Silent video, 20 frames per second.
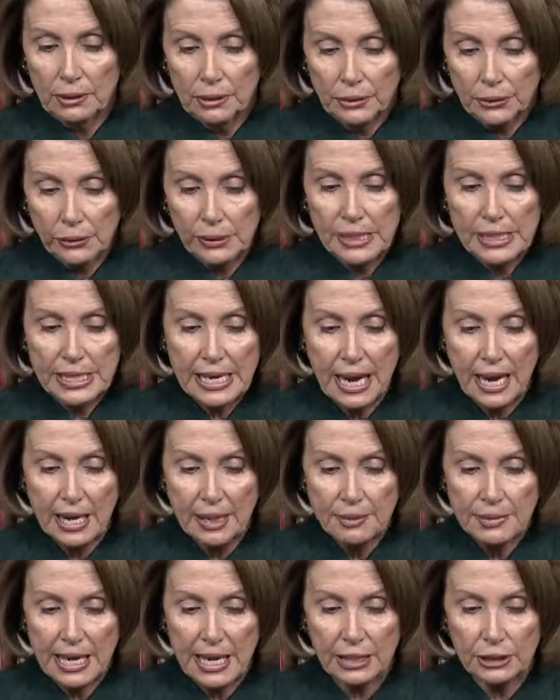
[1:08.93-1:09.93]
Three
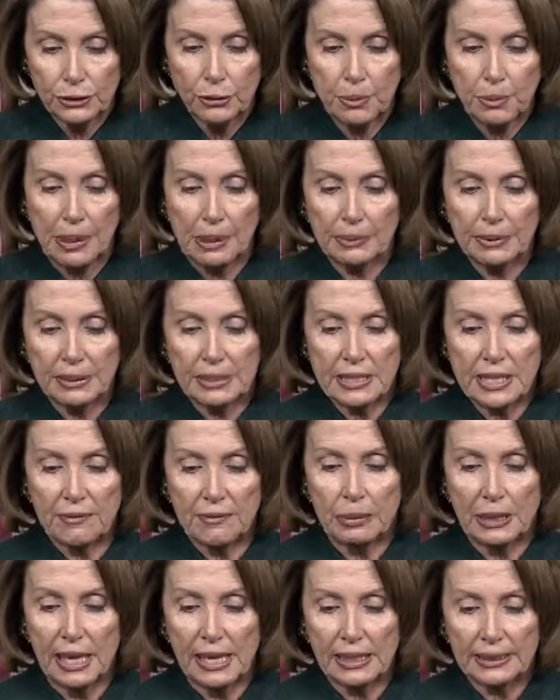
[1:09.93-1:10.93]
times, House Republicans
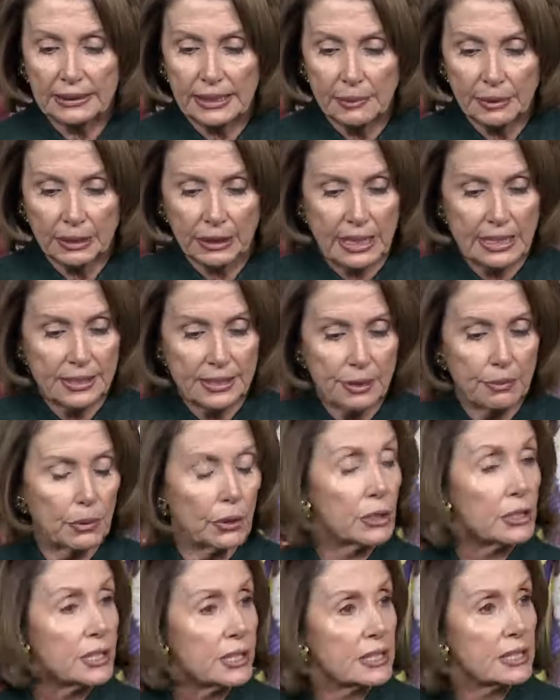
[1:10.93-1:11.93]
have blocked Democrats'
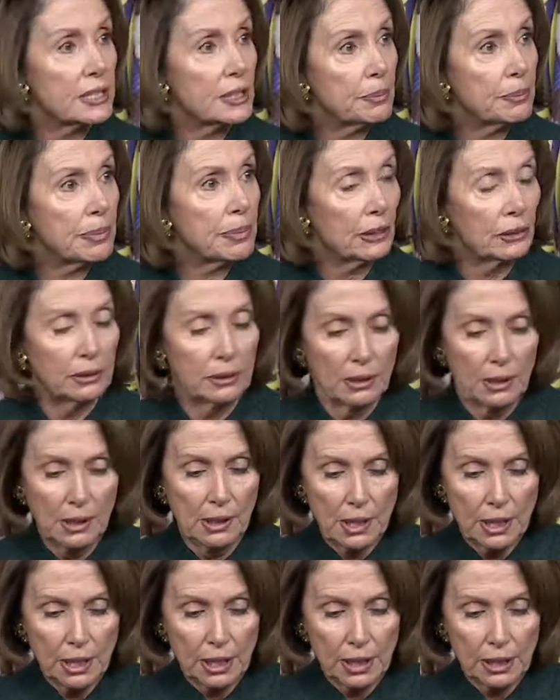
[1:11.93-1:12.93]
emergency bill
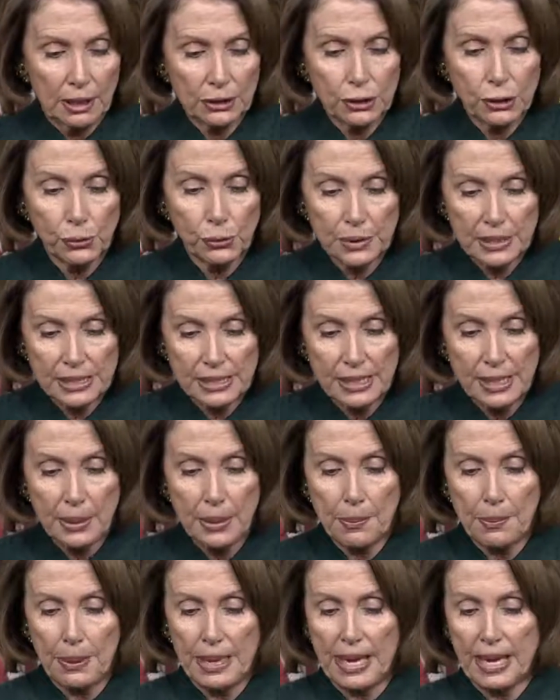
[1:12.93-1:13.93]
to
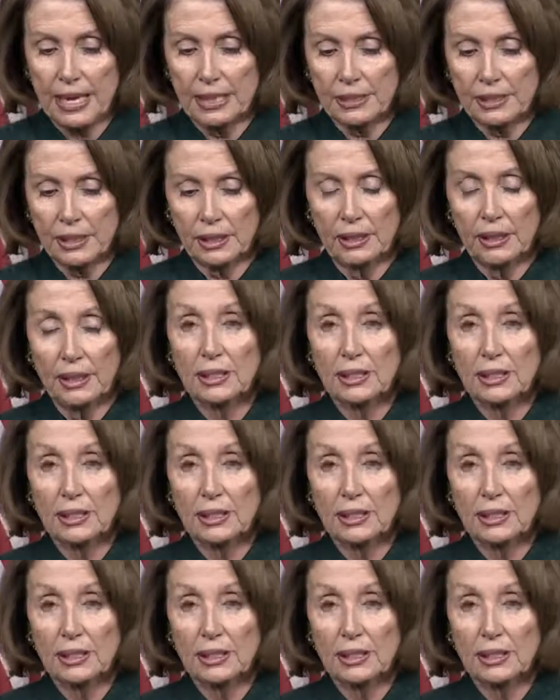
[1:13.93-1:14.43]
rescind the ban.